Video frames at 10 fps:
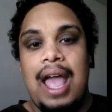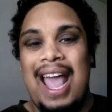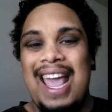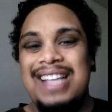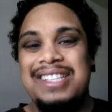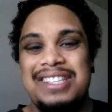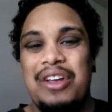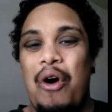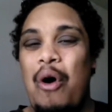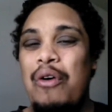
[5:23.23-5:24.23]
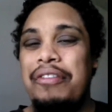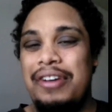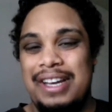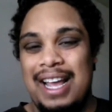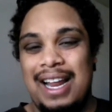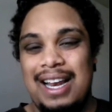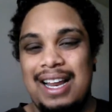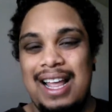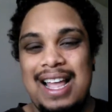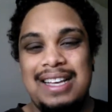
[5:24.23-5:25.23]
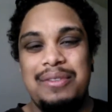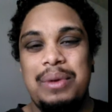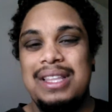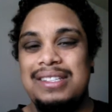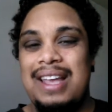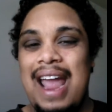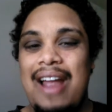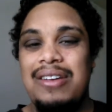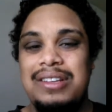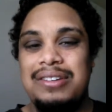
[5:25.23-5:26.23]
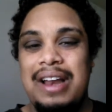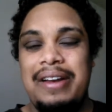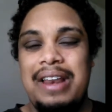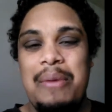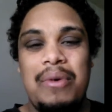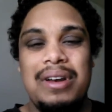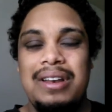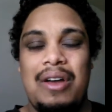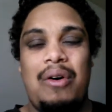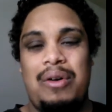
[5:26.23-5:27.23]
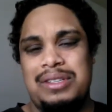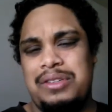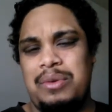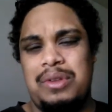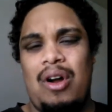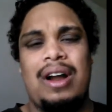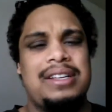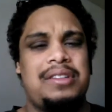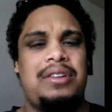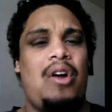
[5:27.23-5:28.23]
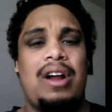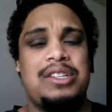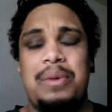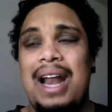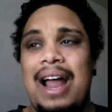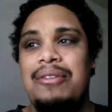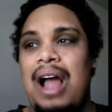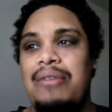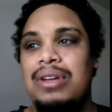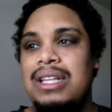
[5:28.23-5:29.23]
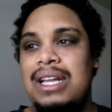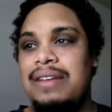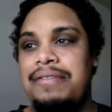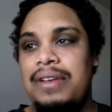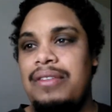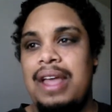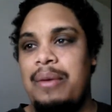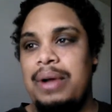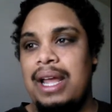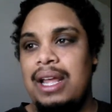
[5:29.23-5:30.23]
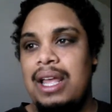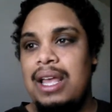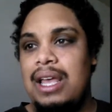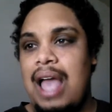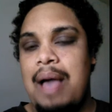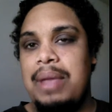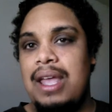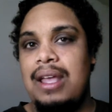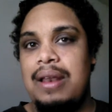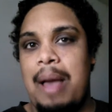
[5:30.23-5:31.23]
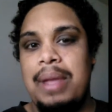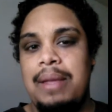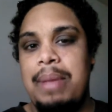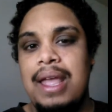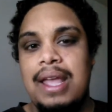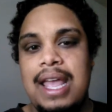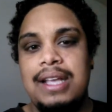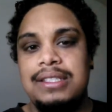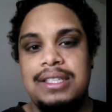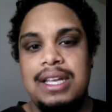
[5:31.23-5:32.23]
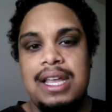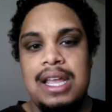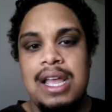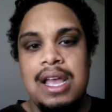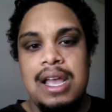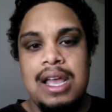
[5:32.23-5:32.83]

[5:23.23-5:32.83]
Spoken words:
he just overdid it. And with this character, they wanted to, oh, it's so dark, it's the darkest one. I really didn't feel that way. I mean, Ben Kingsley